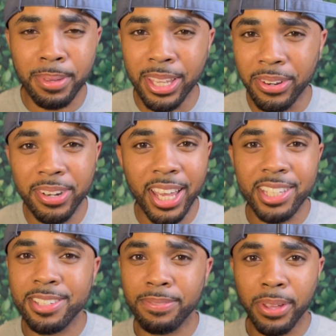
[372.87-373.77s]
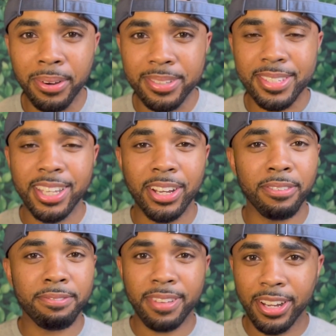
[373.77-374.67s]
and your negative thoughts and your
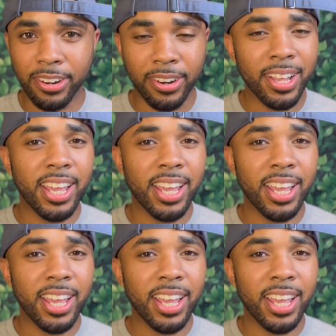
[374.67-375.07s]
fear